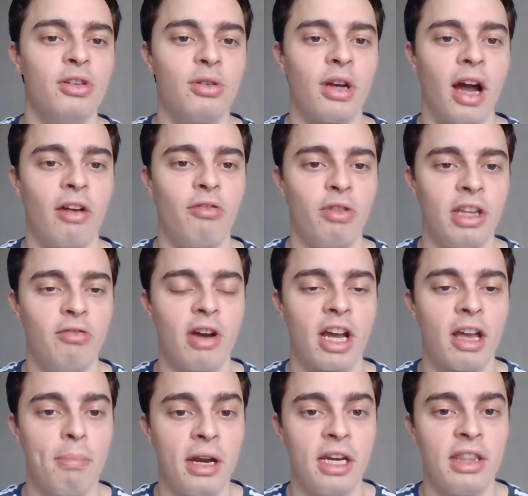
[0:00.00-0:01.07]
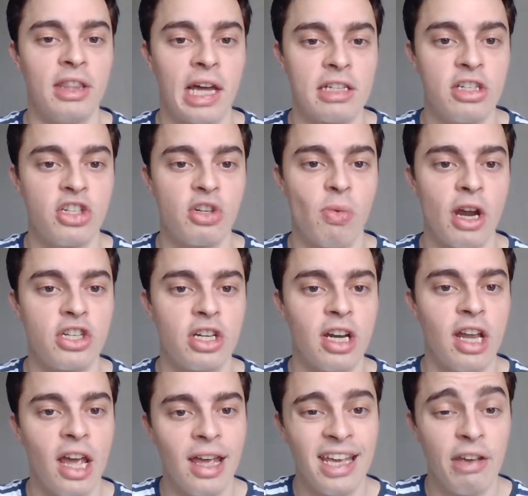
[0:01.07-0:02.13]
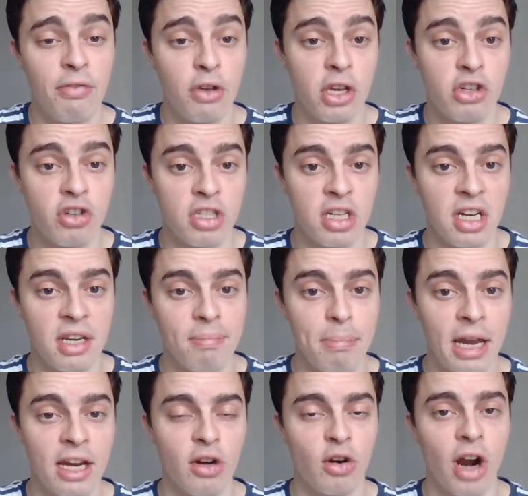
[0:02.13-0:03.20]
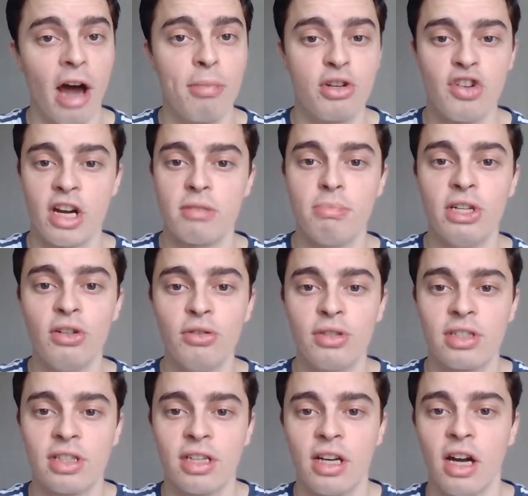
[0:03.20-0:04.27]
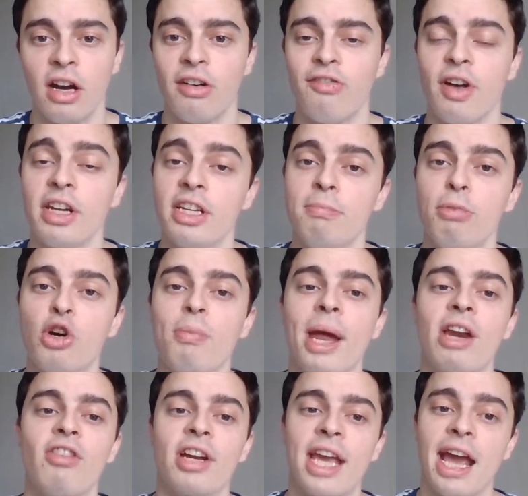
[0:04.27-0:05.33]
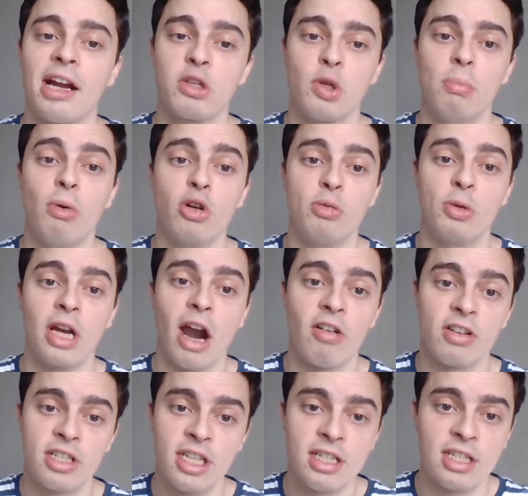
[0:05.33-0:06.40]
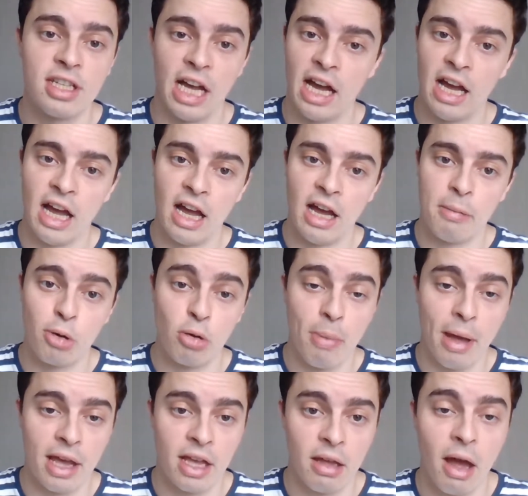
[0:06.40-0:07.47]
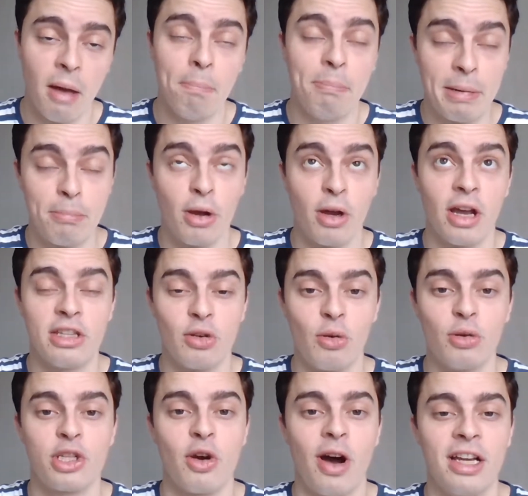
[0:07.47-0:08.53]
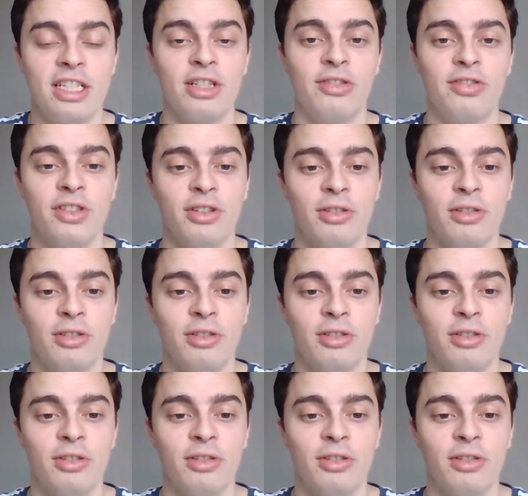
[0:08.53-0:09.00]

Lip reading: I really recommend it in that situation. If you're interested in betting on arbitrage middles, funding bookmaker accounts with multiple currencies, BetBurger is also ideal for you.